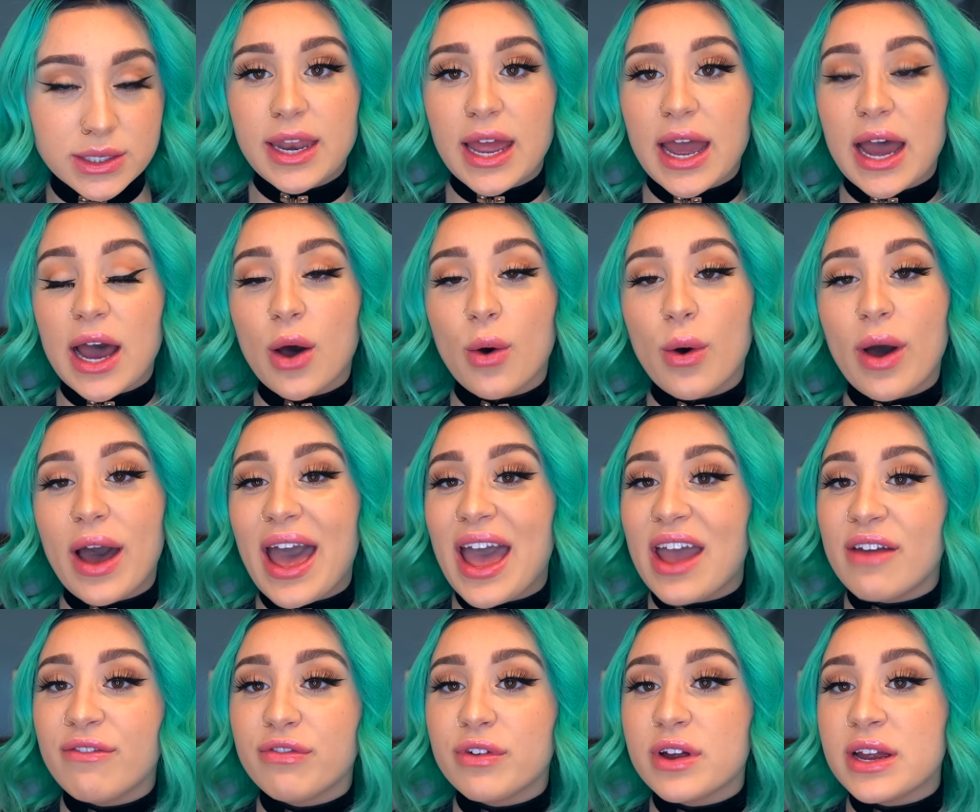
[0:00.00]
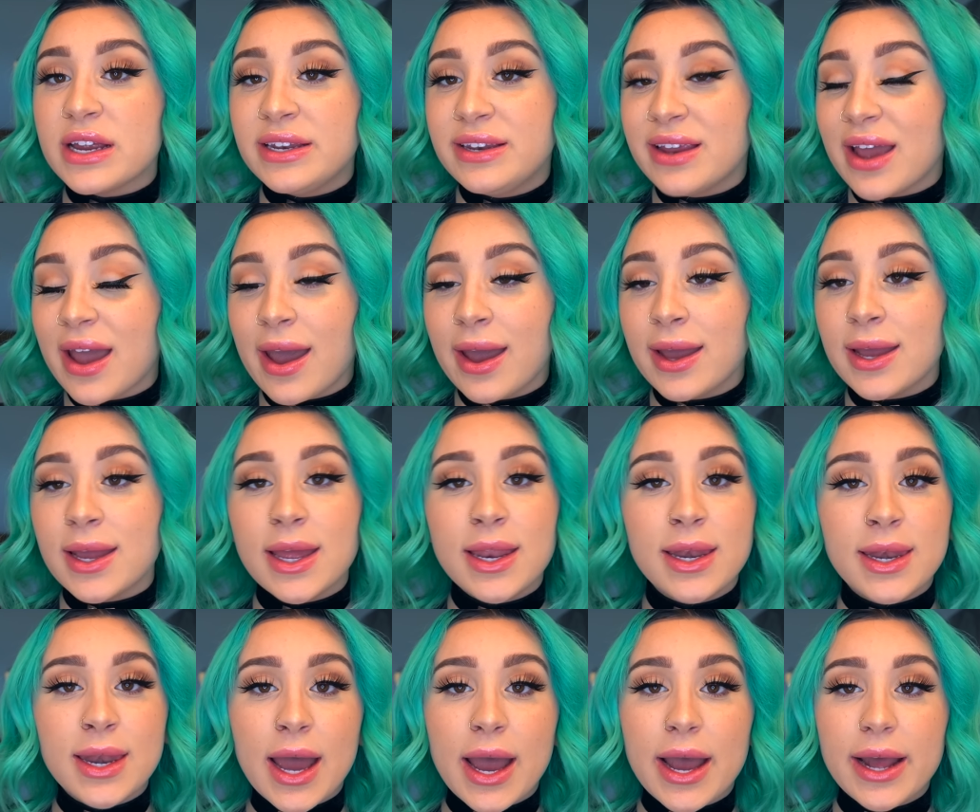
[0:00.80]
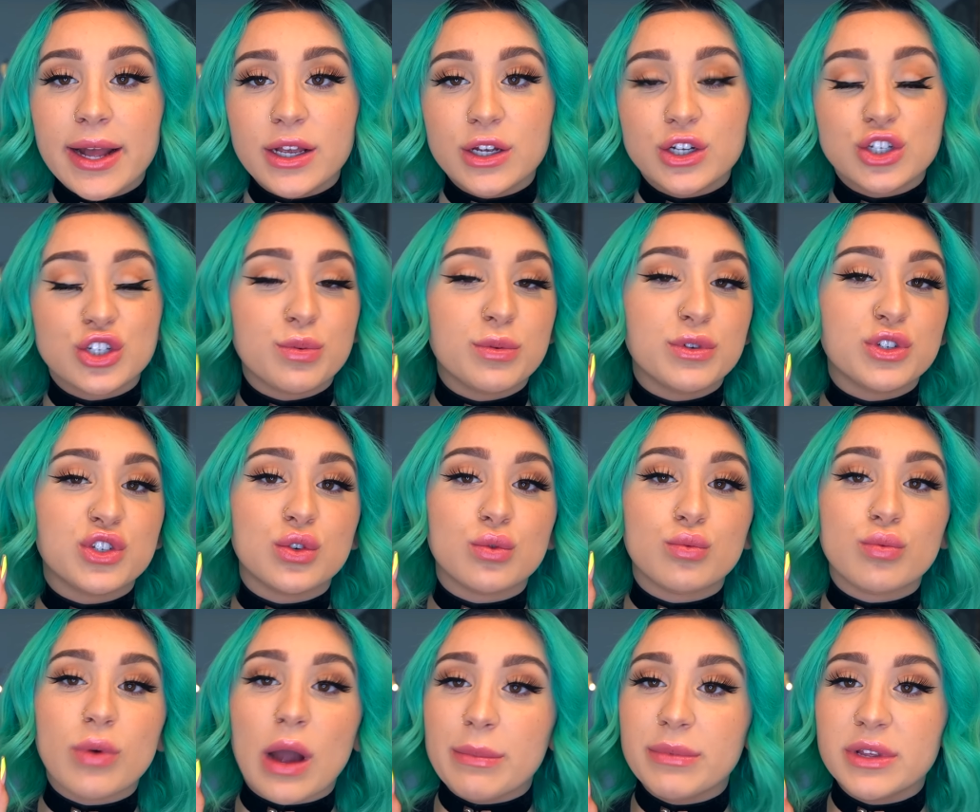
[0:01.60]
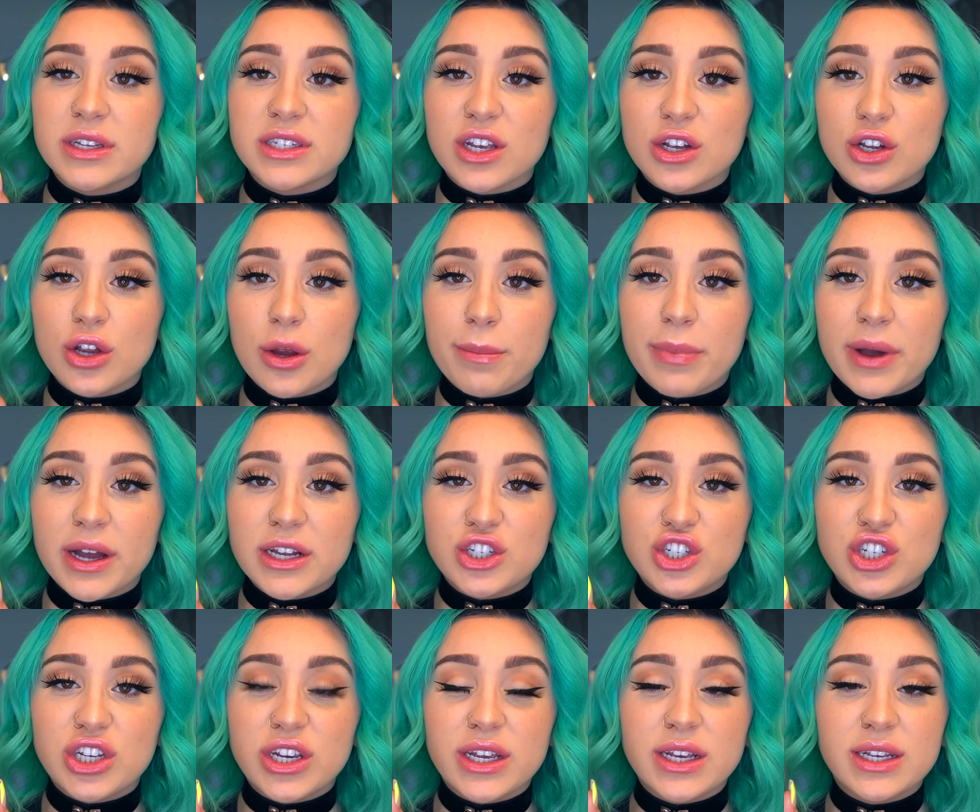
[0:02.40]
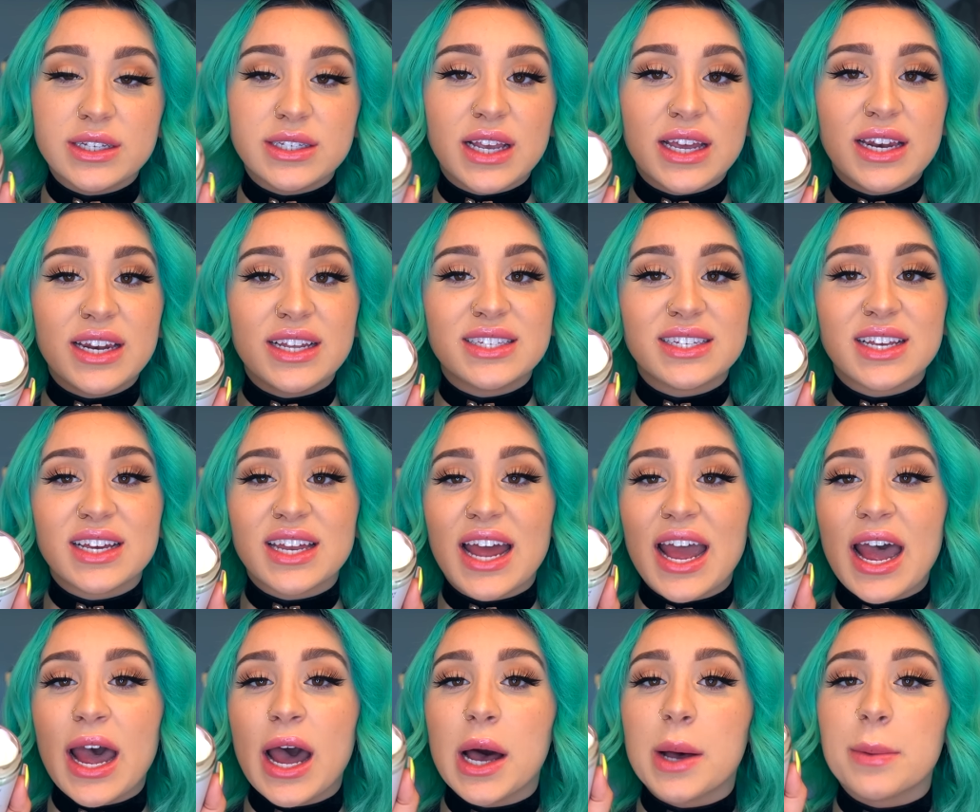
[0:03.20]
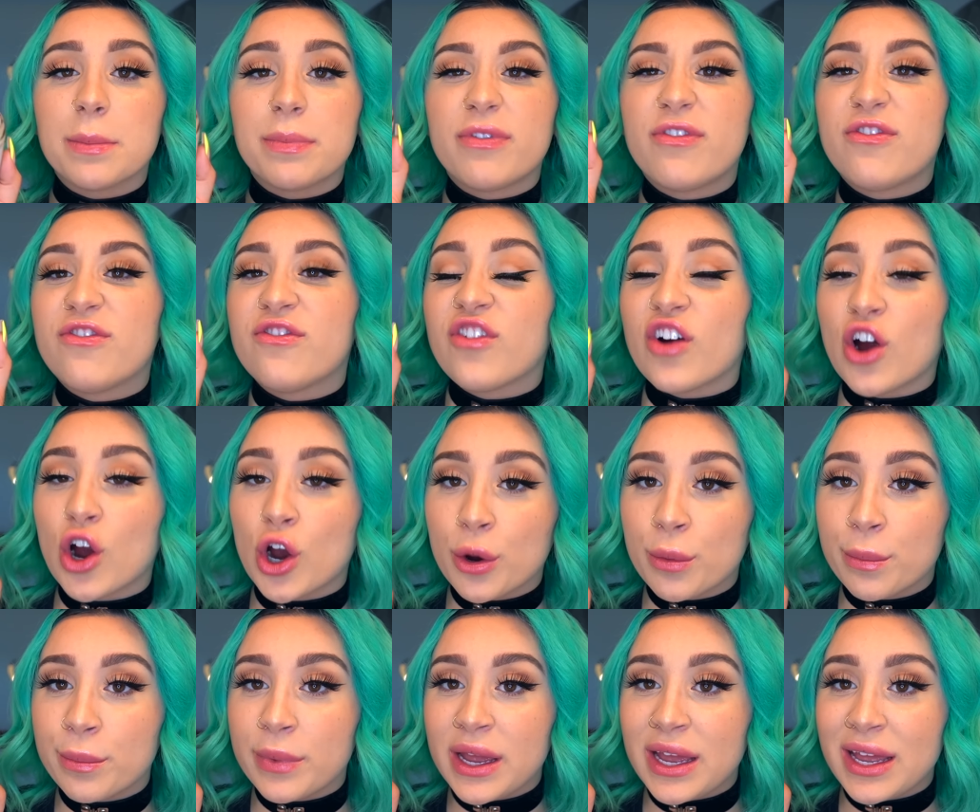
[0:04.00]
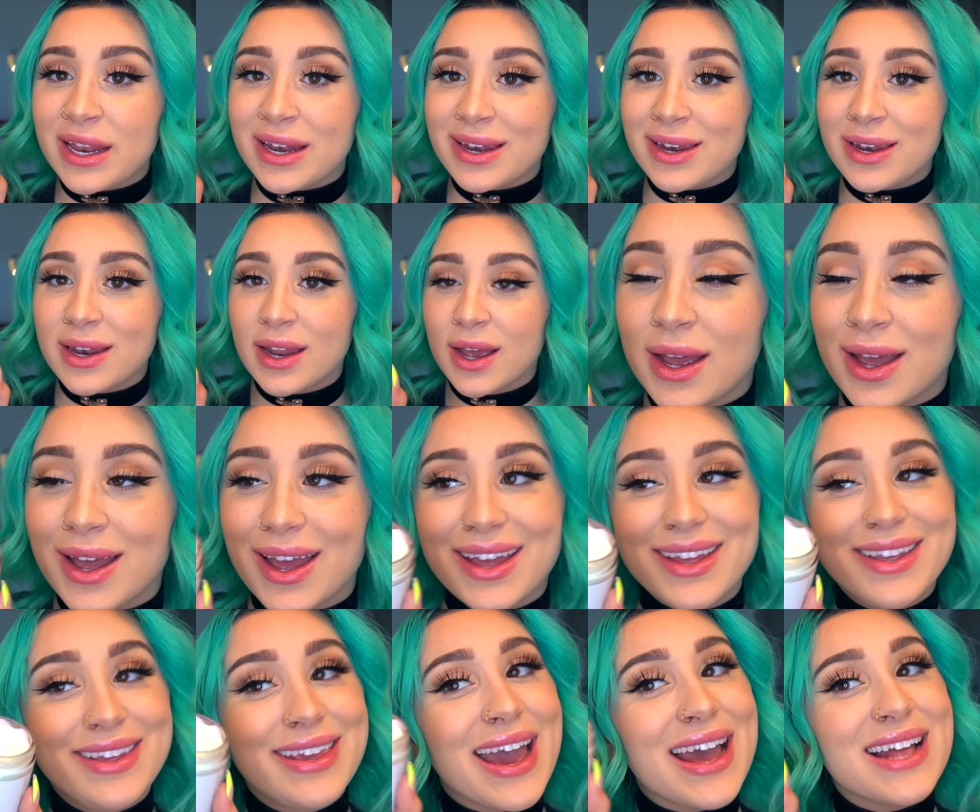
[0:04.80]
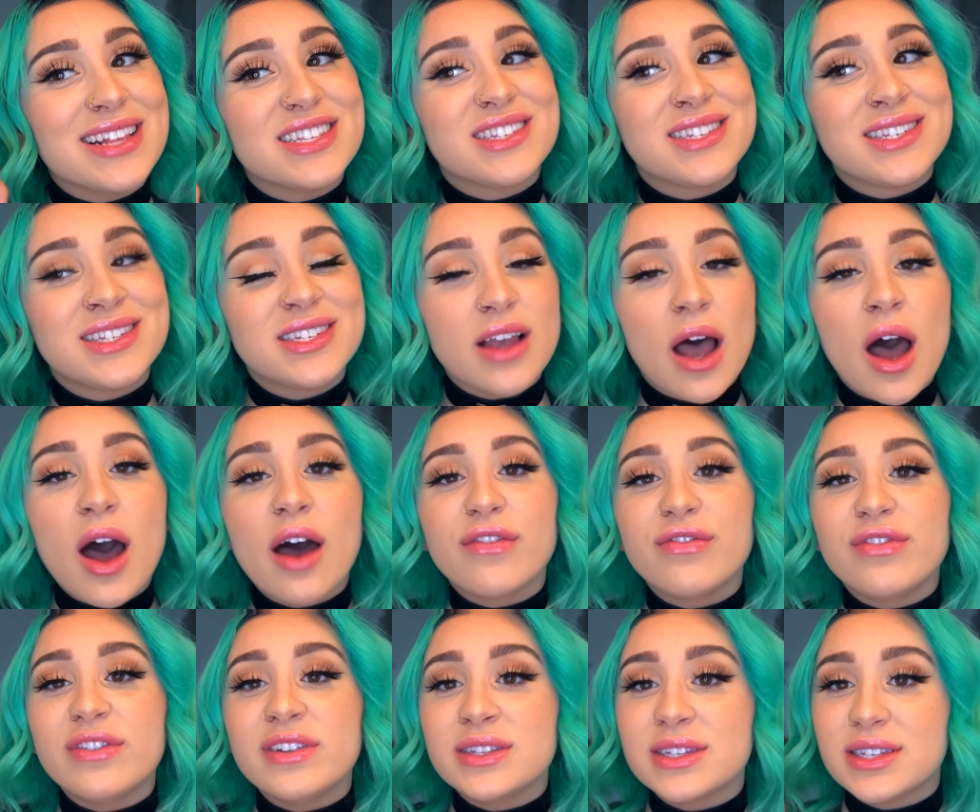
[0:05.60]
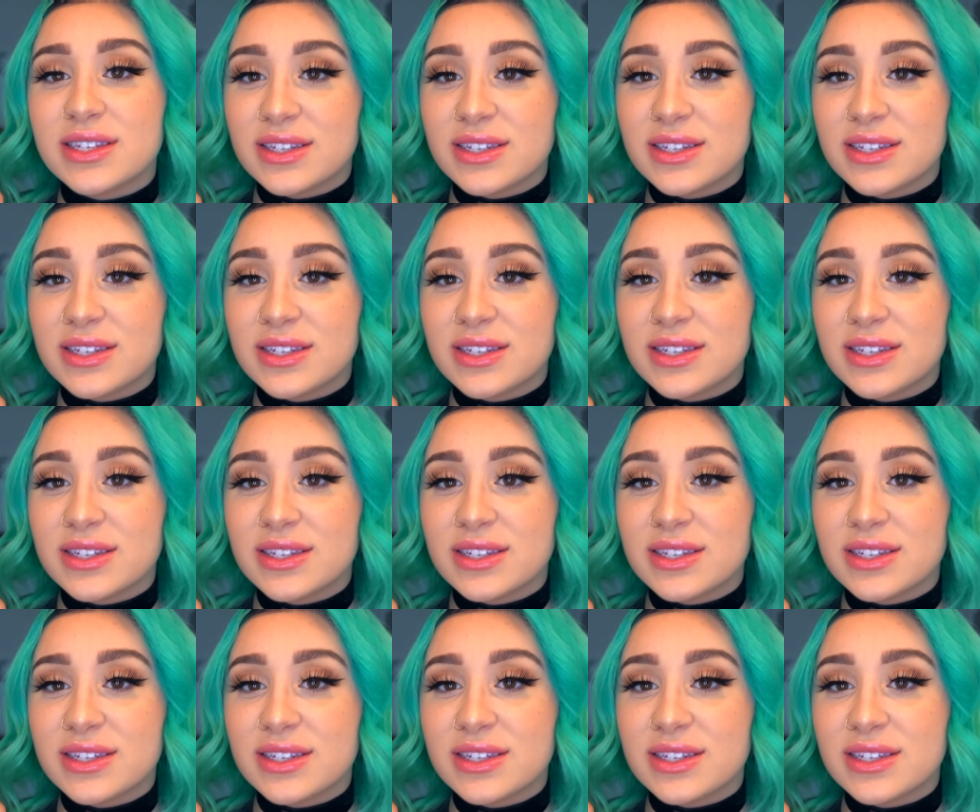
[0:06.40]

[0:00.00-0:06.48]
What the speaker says: Now, every day and night, you're supposed to rub this on your butt cheeks, and it's gonna help firmen yet soften